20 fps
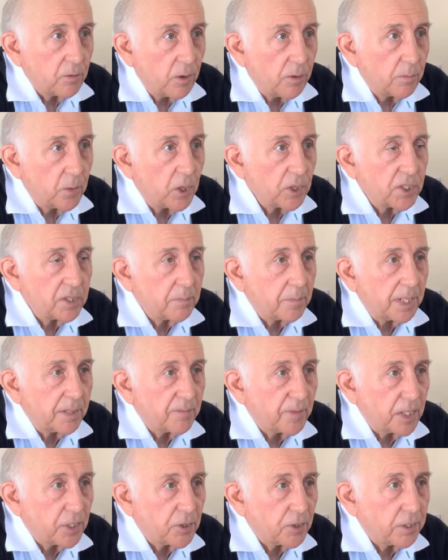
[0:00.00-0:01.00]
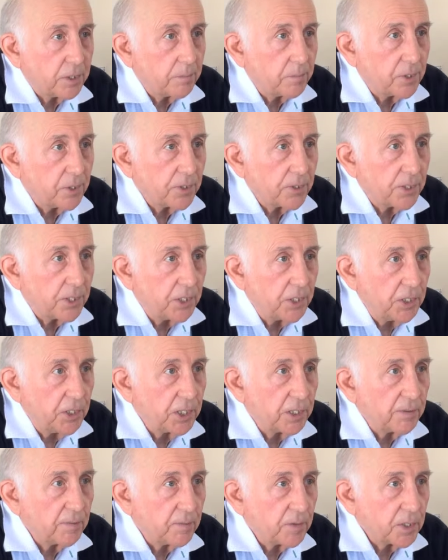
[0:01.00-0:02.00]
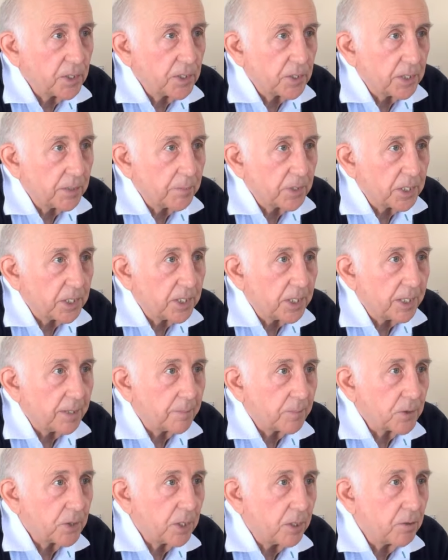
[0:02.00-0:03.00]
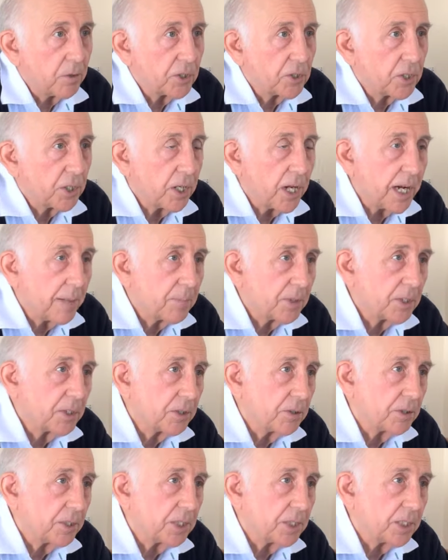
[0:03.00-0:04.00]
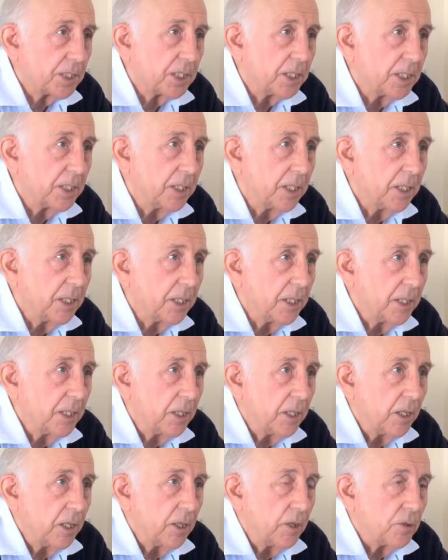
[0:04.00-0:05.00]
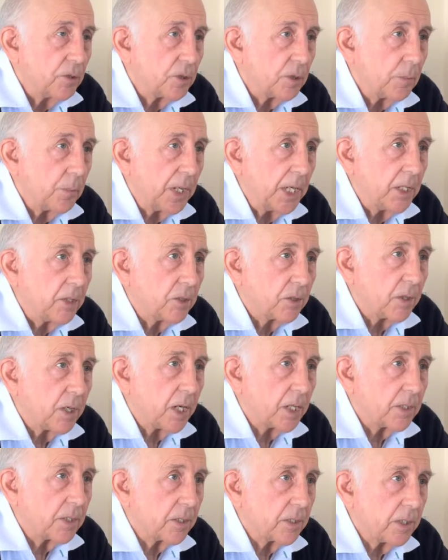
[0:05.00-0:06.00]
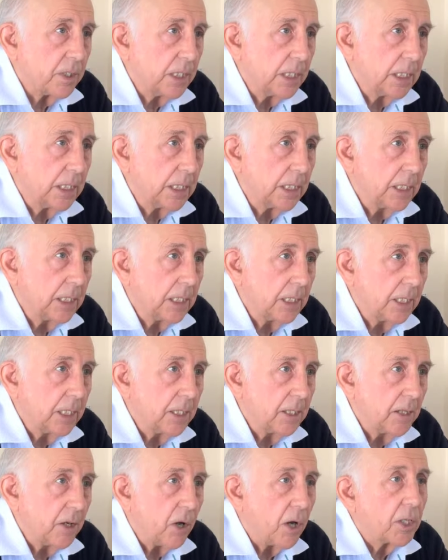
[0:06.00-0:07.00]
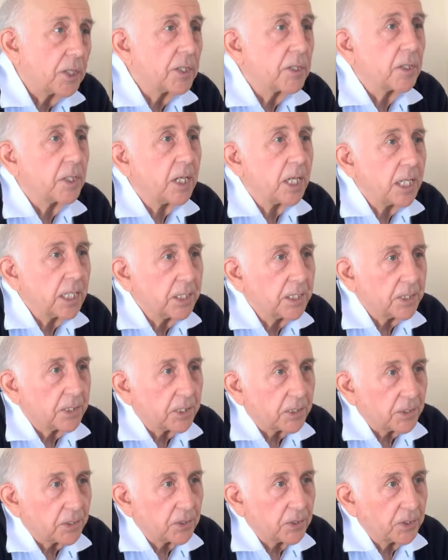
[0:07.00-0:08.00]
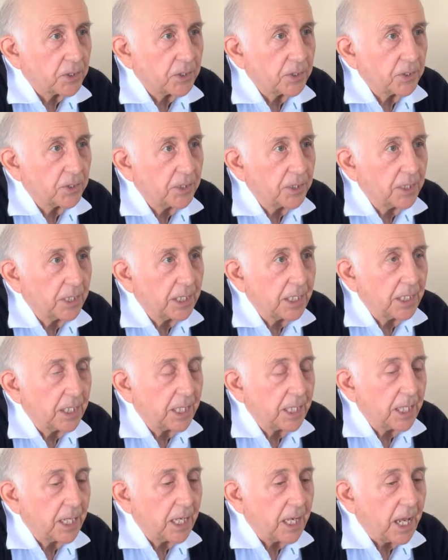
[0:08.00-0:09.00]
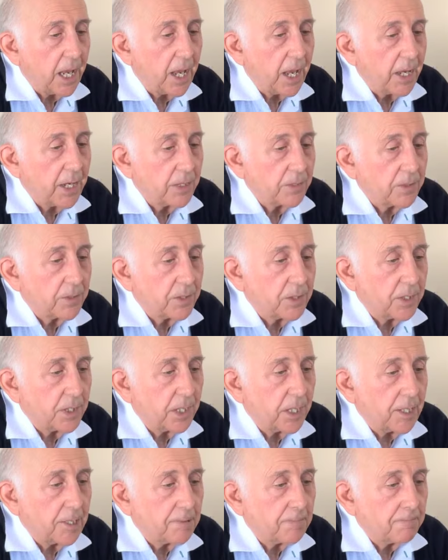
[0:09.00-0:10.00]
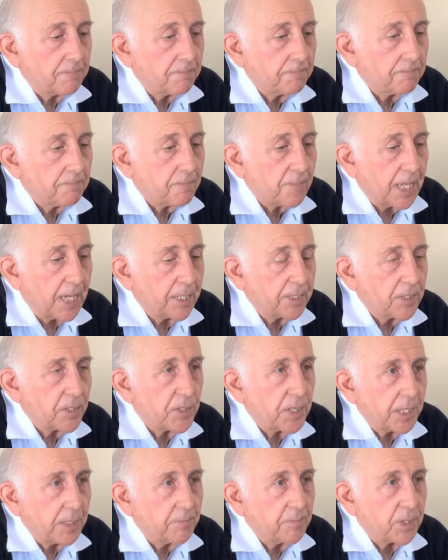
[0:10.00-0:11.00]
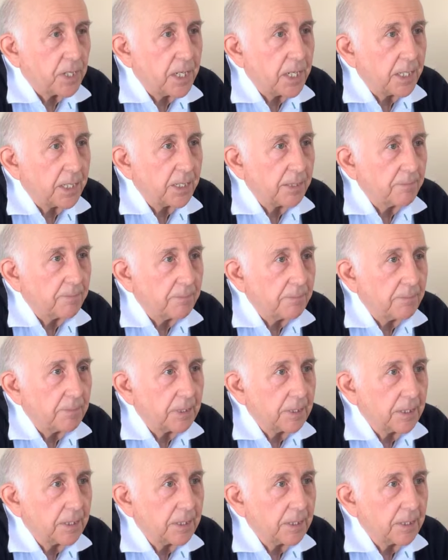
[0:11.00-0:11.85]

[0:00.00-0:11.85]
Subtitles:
most of my vegetables here for the summertime. So it's an opportunity to meet other gardeners, and at the same time,